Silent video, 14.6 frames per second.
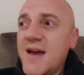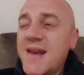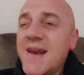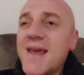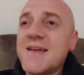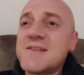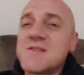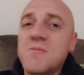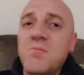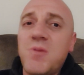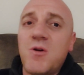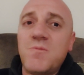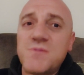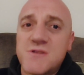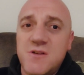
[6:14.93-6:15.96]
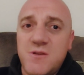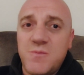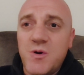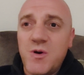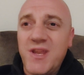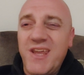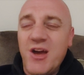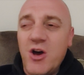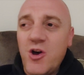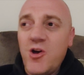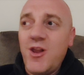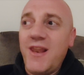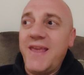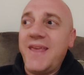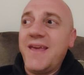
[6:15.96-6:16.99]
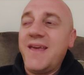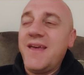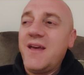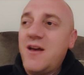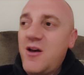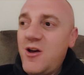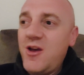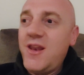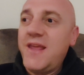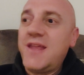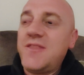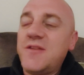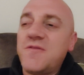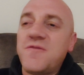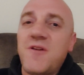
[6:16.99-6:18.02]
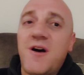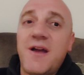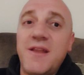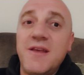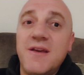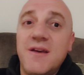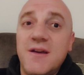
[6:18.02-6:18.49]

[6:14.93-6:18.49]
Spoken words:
and land some bombs to the body early in the fight,